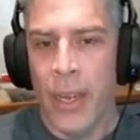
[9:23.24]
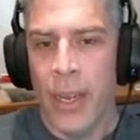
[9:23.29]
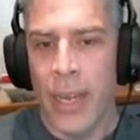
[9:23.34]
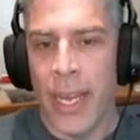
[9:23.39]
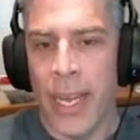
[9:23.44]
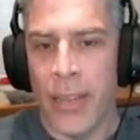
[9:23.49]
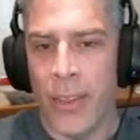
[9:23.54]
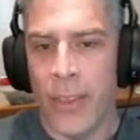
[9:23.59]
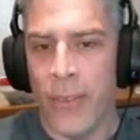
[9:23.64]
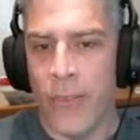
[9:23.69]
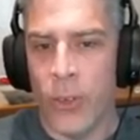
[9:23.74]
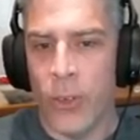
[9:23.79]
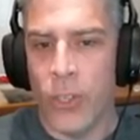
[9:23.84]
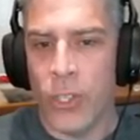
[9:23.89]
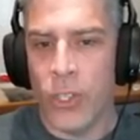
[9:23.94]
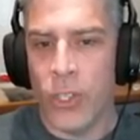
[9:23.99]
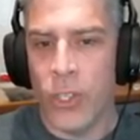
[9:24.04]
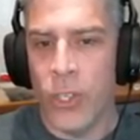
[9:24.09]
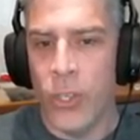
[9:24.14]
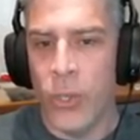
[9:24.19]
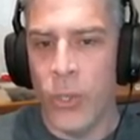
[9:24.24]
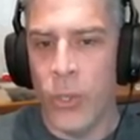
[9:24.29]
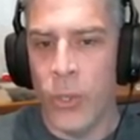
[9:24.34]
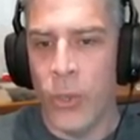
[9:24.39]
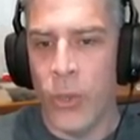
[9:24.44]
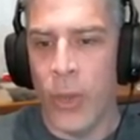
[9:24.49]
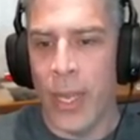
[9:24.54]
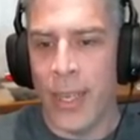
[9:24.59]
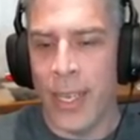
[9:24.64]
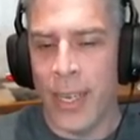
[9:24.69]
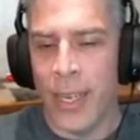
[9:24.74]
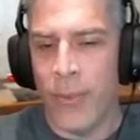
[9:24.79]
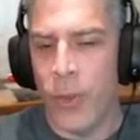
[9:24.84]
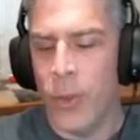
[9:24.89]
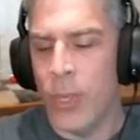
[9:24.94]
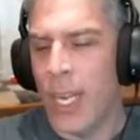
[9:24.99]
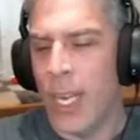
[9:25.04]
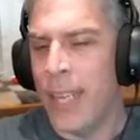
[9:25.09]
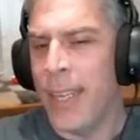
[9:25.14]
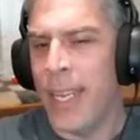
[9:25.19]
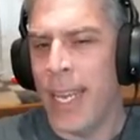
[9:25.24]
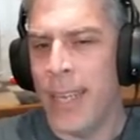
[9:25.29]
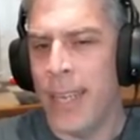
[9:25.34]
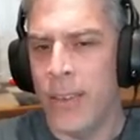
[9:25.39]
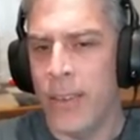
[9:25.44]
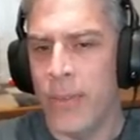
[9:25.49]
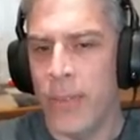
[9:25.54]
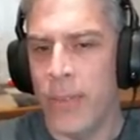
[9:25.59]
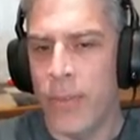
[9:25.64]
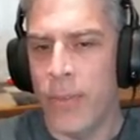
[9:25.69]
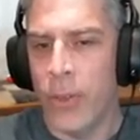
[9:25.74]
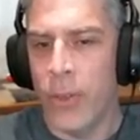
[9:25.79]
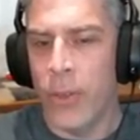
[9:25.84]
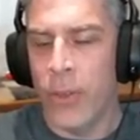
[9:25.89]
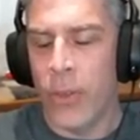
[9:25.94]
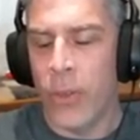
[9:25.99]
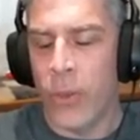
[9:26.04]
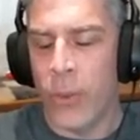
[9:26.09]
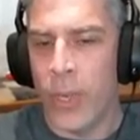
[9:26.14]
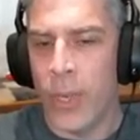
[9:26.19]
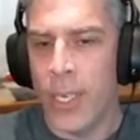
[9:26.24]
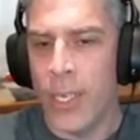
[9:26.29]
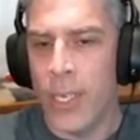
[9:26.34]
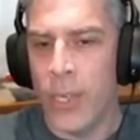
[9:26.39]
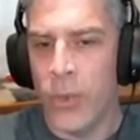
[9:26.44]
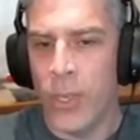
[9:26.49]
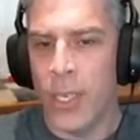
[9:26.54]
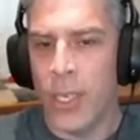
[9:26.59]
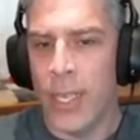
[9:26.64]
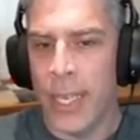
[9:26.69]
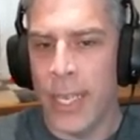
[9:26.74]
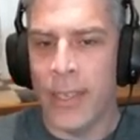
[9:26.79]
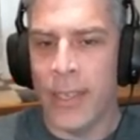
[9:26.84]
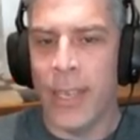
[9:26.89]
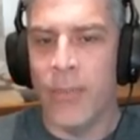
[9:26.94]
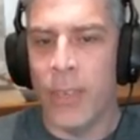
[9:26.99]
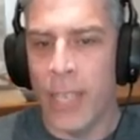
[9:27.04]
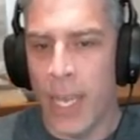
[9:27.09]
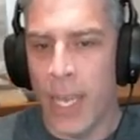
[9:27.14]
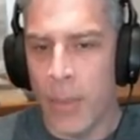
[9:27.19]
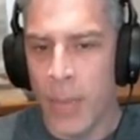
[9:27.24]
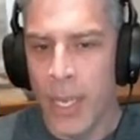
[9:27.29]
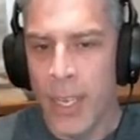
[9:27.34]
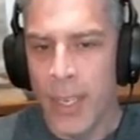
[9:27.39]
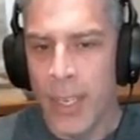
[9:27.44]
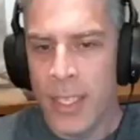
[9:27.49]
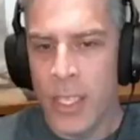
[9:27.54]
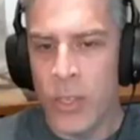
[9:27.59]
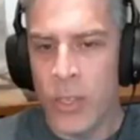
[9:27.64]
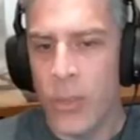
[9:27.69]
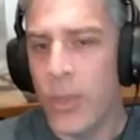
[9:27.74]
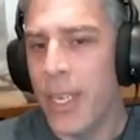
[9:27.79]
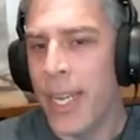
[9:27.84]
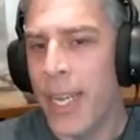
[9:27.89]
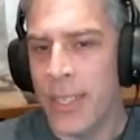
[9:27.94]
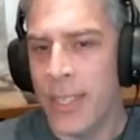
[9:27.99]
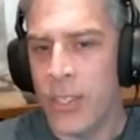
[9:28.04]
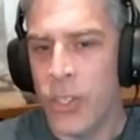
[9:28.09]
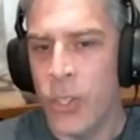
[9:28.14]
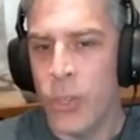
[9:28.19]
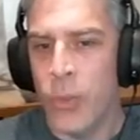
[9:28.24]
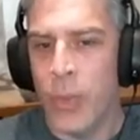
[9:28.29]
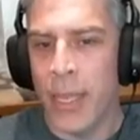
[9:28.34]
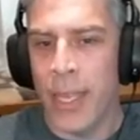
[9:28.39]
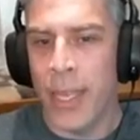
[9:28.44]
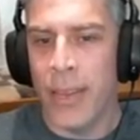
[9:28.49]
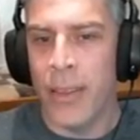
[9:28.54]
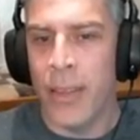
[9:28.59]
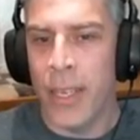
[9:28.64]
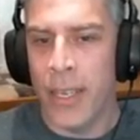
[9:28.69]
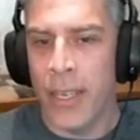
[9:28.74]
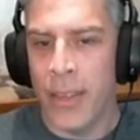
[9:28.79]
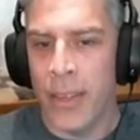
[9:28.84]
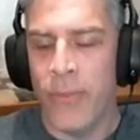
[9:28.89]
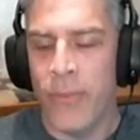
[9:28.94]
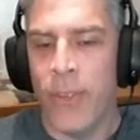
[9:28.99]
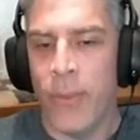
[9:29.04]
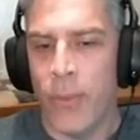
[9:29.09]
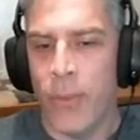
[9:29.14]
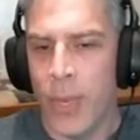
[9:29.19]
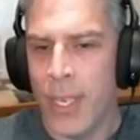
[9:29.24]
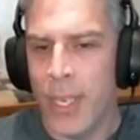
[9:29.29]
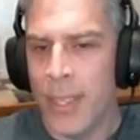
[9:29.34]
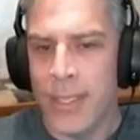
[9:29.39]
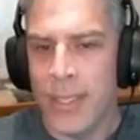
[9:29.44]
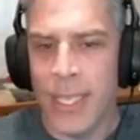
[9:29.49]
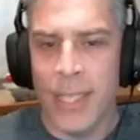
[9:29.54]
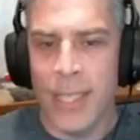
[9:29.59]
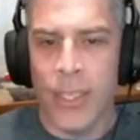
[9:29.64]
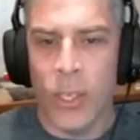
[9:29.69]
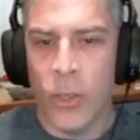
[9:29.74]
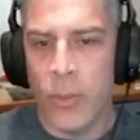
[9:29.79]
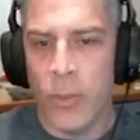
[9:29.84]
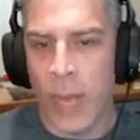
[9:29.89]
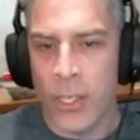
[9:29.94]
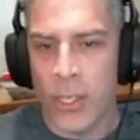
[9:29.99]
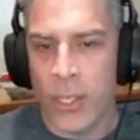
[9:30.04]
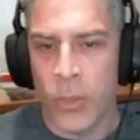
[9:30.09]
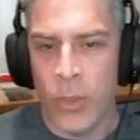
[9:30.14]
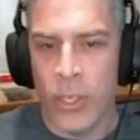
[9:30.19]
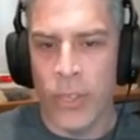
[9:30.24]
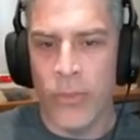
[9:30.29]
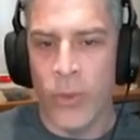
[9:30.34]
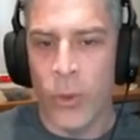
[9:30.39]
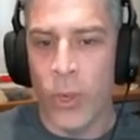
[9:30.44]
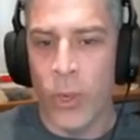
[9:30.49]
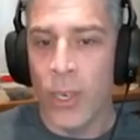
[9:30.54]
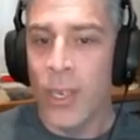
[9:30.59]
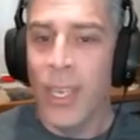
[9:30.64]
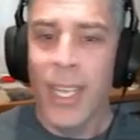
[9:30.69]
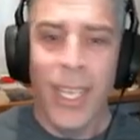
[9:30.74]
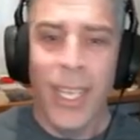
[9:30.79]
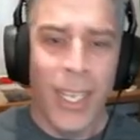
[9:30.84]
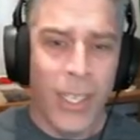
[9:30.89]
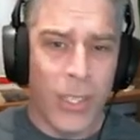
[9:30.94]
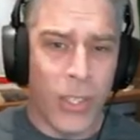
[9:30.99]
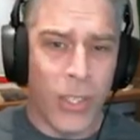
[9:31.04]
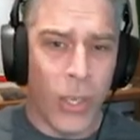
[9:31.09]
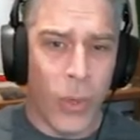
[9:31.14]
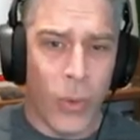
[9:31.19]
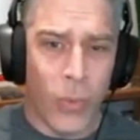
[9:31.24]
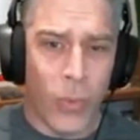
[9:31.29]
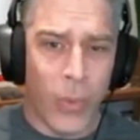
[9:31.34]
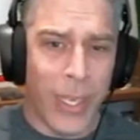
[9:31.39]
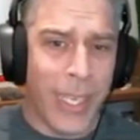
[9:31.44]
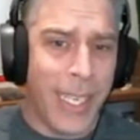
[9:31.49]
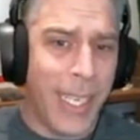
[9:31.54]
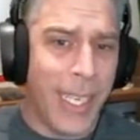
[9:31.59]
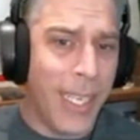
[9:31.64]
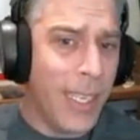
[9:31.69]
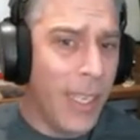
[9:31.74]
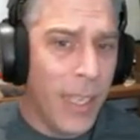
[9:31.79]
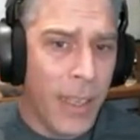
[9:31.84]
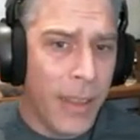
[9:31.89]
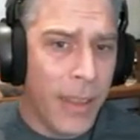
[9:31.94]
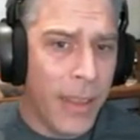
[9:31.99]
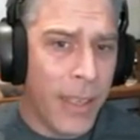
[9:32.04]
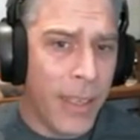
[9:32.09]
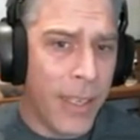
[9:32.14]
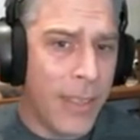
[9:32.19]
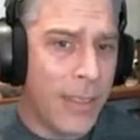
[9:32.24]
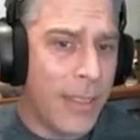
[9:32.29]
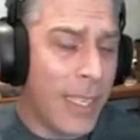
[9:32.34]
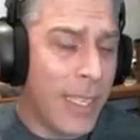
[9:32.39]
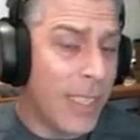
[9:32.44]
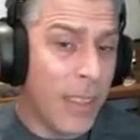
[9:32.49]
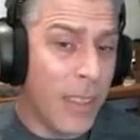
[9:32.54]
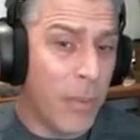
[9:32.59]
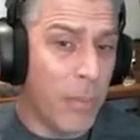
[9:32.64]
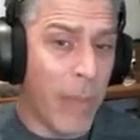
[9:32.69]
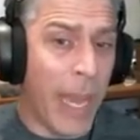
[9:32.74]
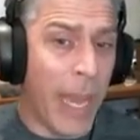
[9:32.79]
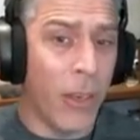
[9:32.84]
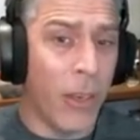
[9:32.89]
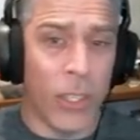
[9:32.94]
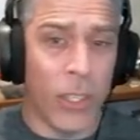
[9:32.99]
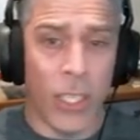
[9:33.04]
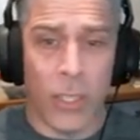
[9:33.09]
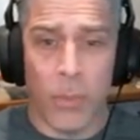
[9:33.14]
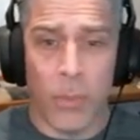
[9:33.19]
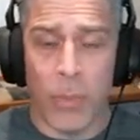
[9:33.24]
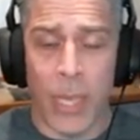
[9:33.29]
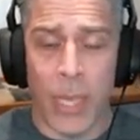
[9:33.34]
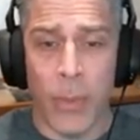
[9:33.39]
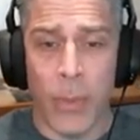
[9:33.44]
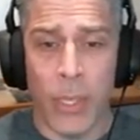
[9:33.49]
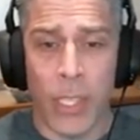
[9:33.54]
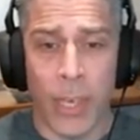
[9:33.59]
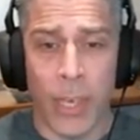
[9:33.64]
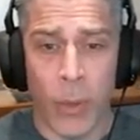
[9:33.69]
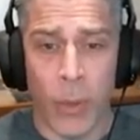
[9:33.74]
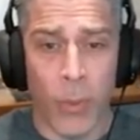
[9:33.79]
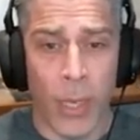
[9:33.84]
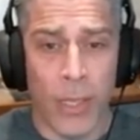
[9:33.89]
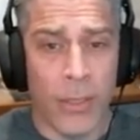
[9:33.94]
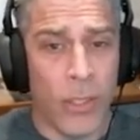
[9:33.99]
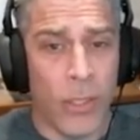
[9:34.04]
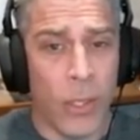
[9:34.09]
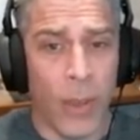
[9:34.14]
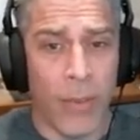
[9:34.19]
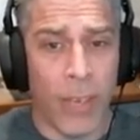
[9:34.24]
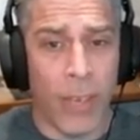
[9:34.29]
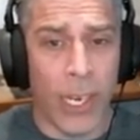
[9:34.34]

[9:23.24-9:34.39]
the first 2, and then if you were at the end of level 3, you could then level up to do the next 2, but then the 5th one in the season goes back to 1 to 4. So really, it doesn't matter. Just play whichever ones you have a